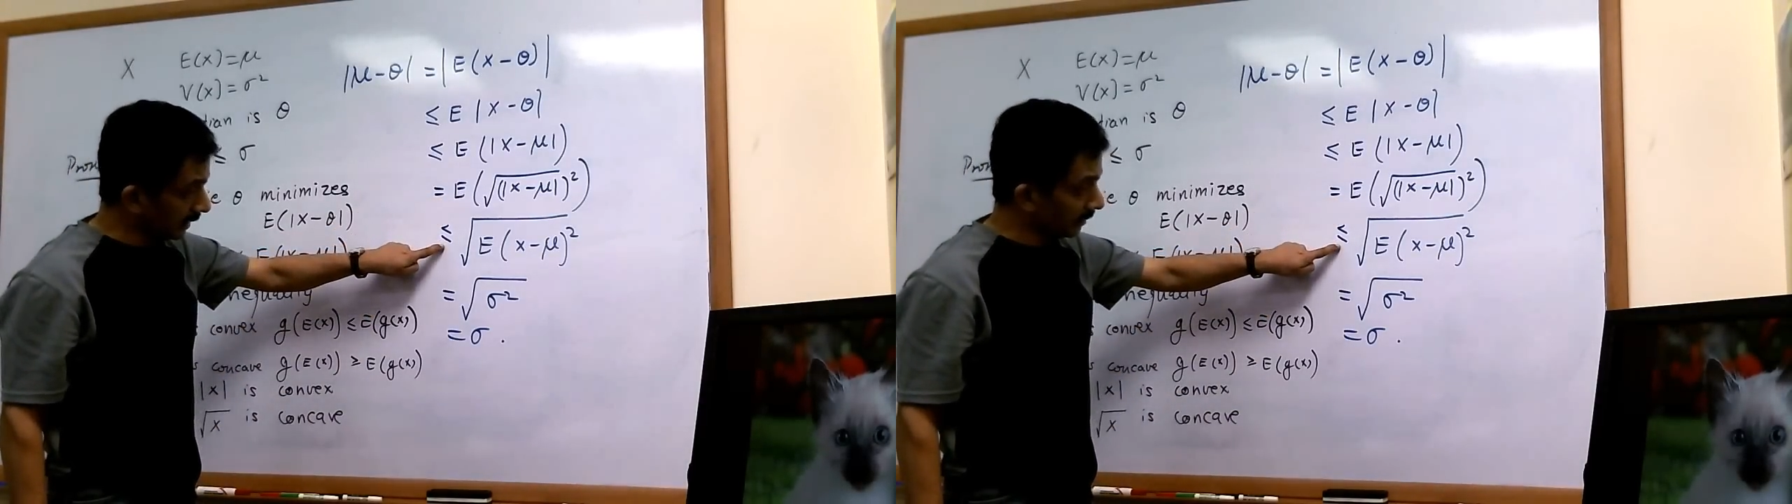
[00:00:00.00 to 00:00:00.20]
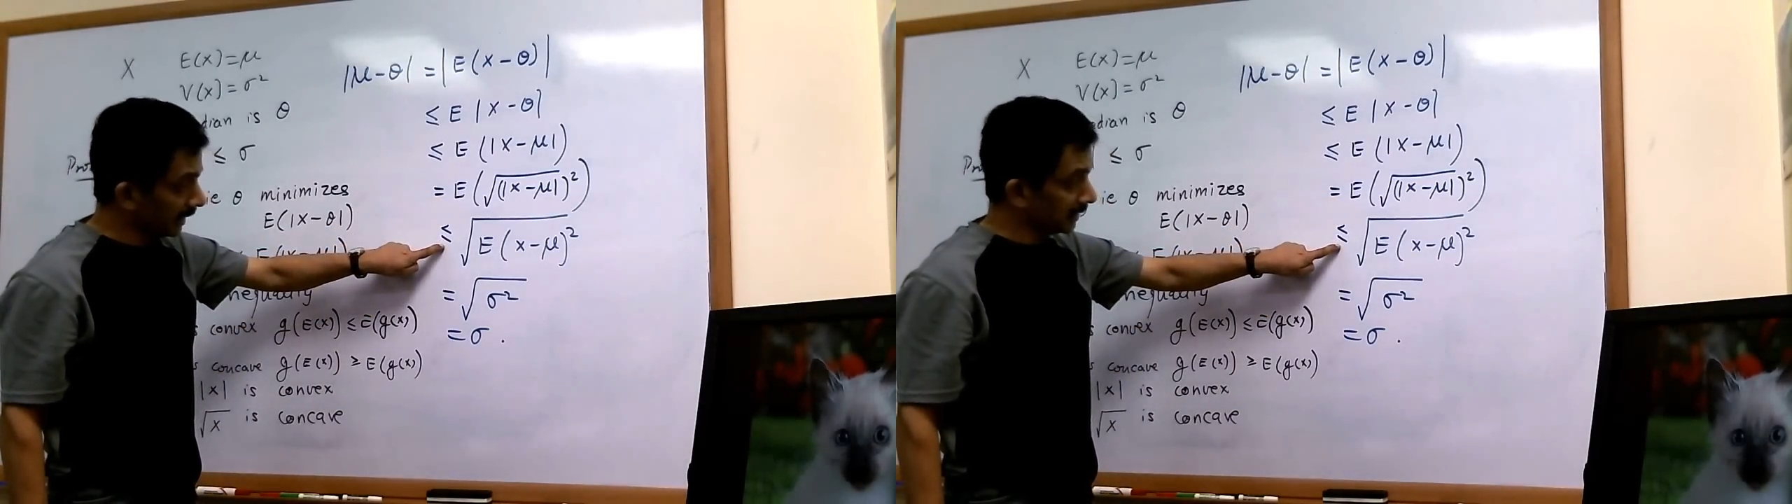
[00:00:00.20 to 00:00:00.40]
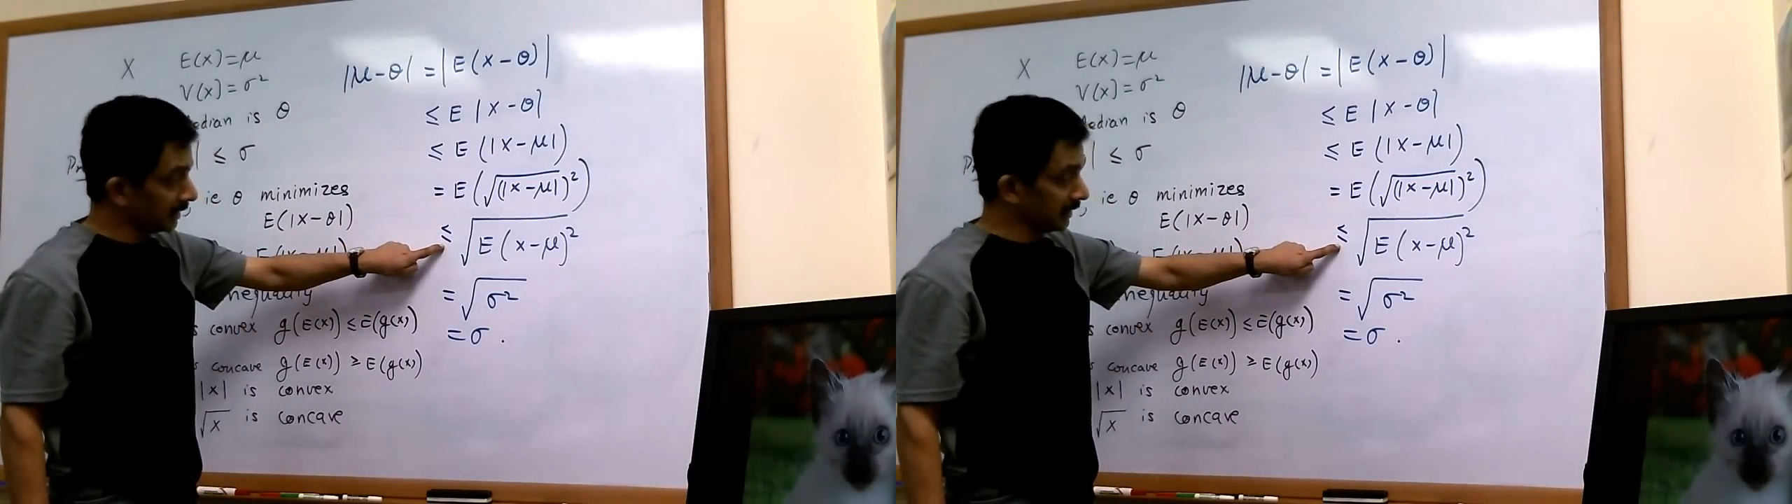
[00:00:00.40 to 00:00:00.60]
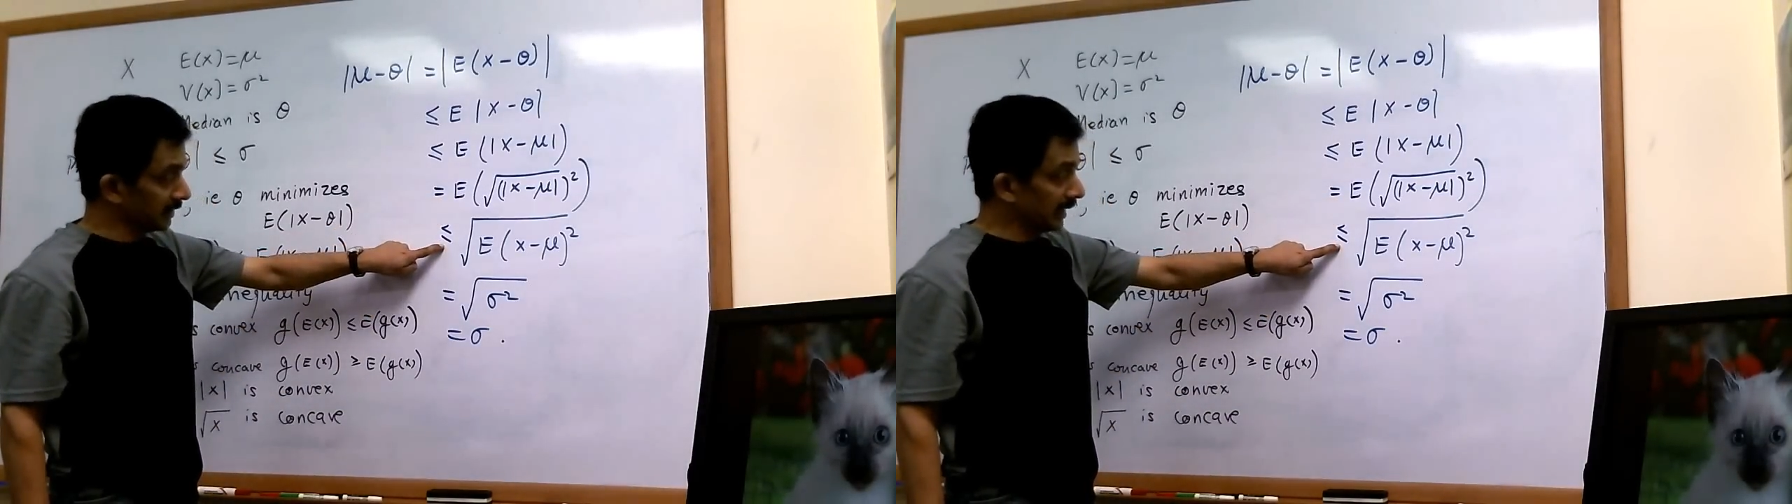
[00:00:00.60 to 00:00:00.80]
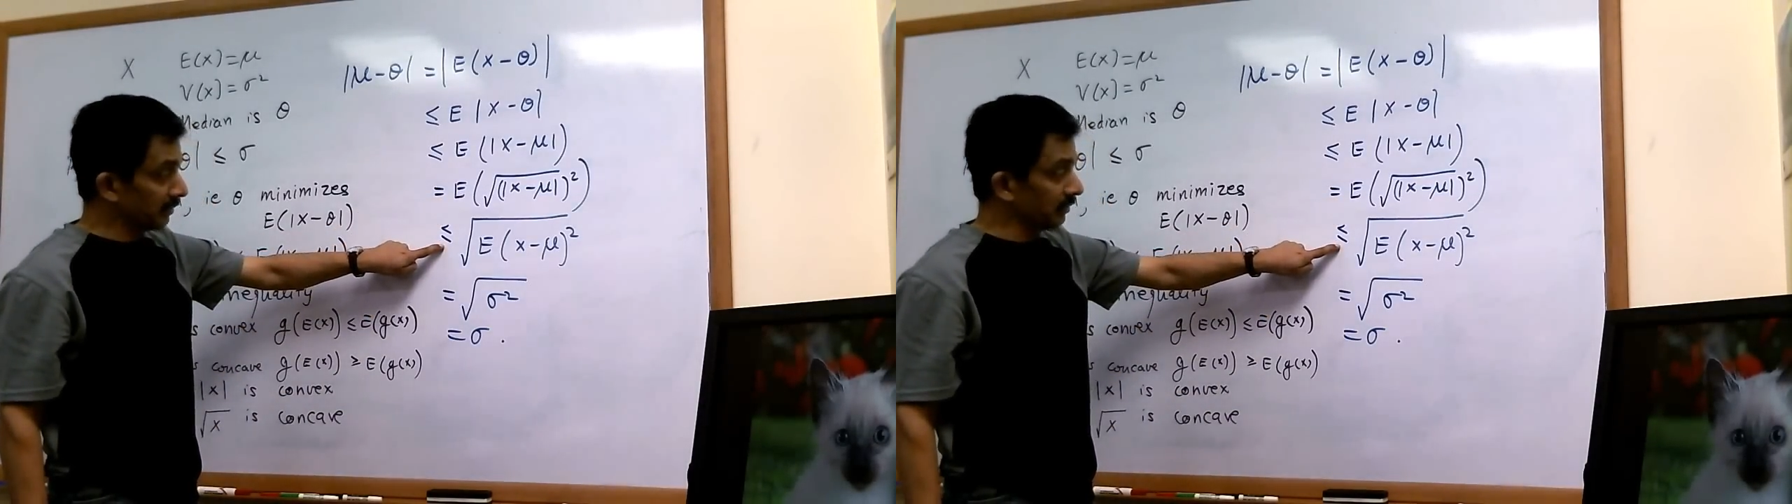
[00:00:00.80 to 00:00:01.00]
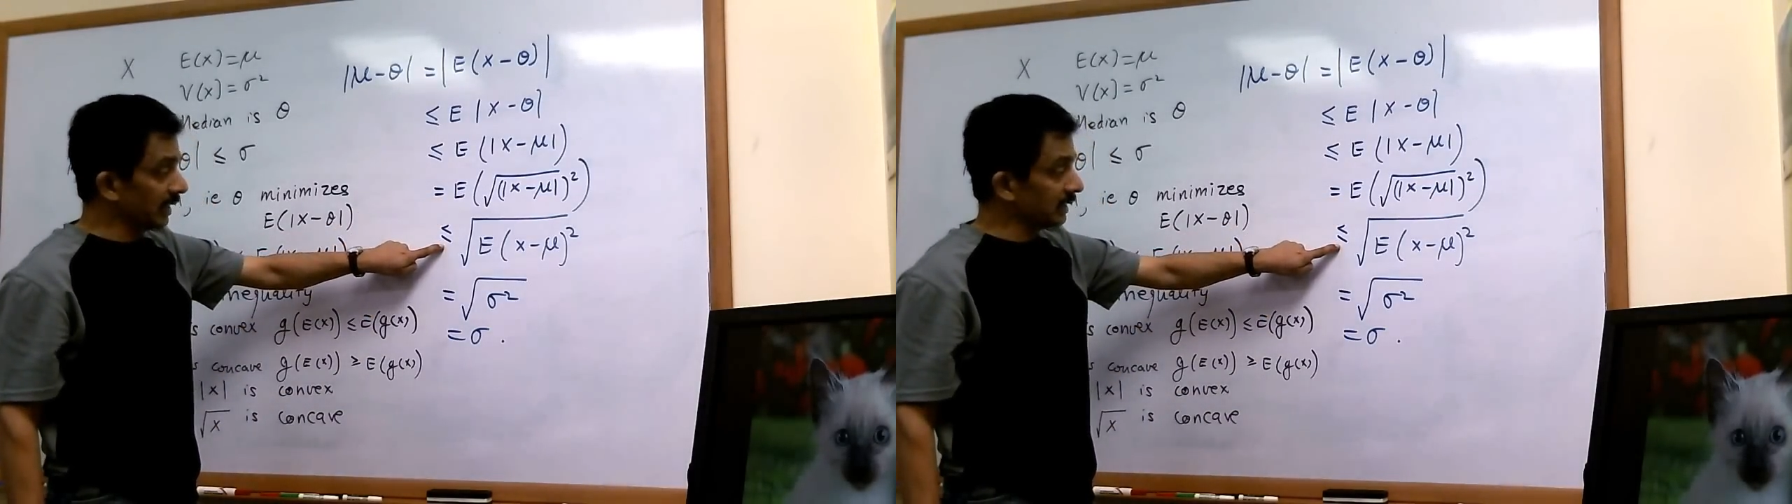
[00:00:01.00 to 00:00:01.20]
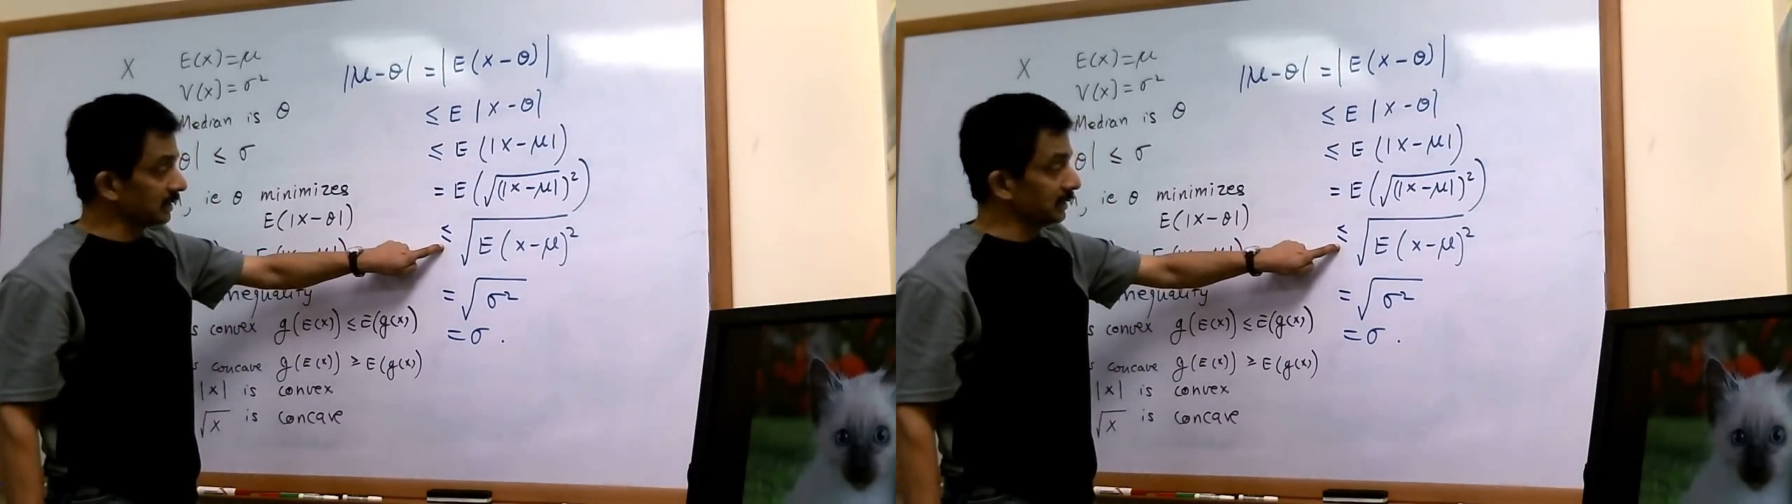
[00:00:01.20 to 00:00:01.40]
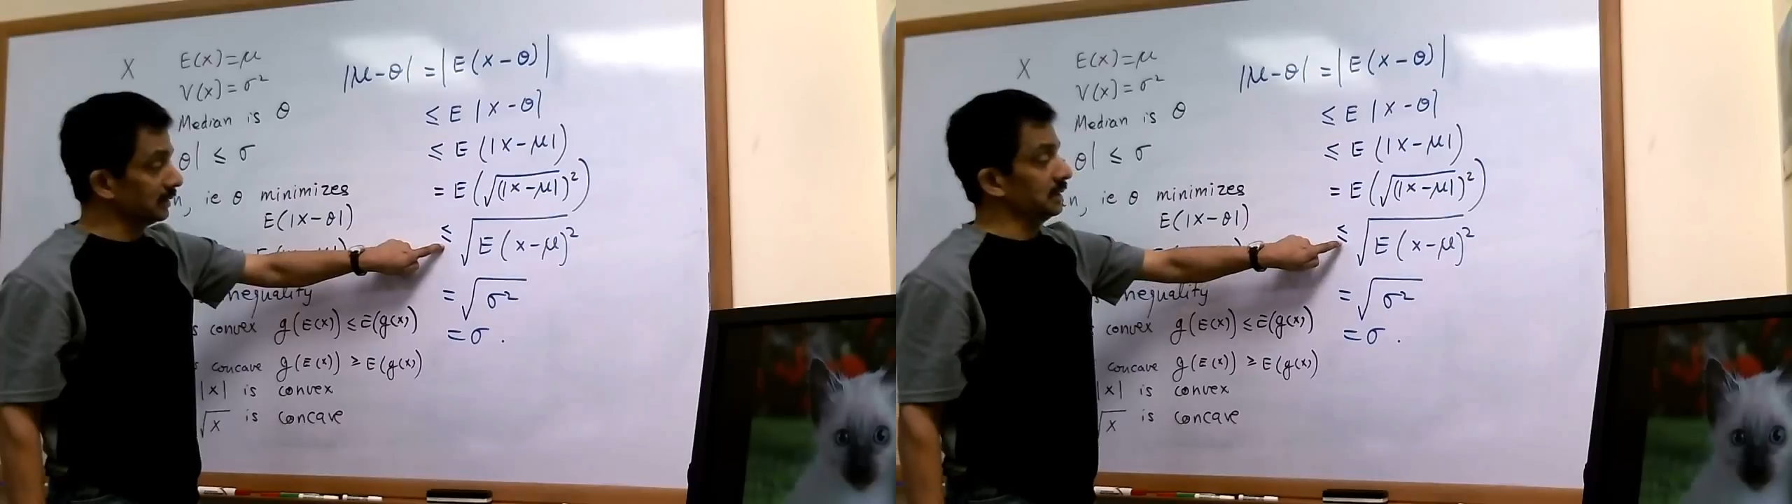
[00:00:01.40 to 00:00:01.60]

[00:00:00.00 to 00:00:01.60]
remains in the same direction.